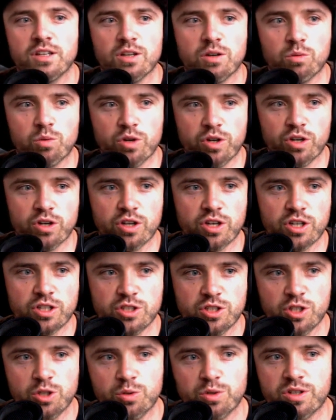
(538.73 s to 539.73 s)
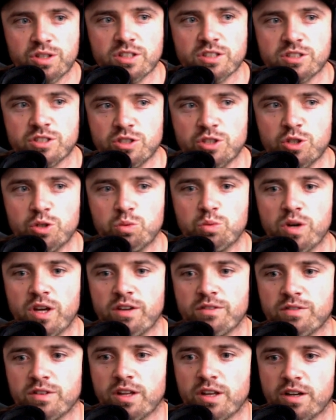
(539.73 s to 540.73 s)
what you're gonna do with this new
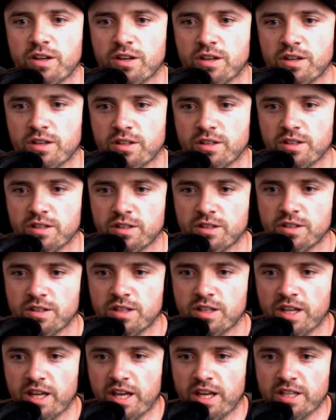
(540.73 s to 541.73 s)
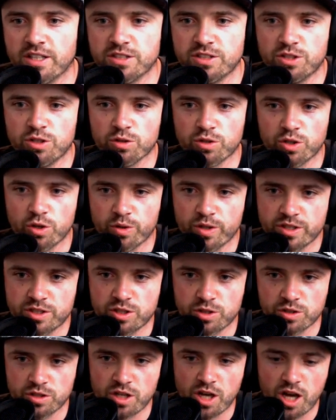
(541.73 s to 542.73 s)
wave layer is you're going
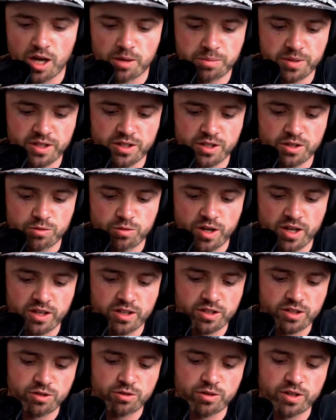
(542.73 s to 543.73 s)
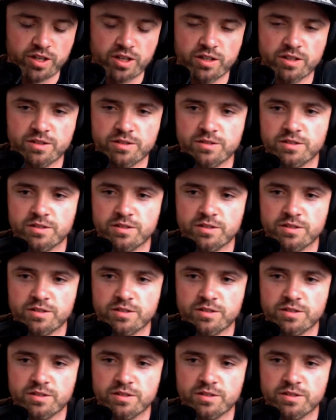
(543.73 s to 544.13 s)
to copy the red and green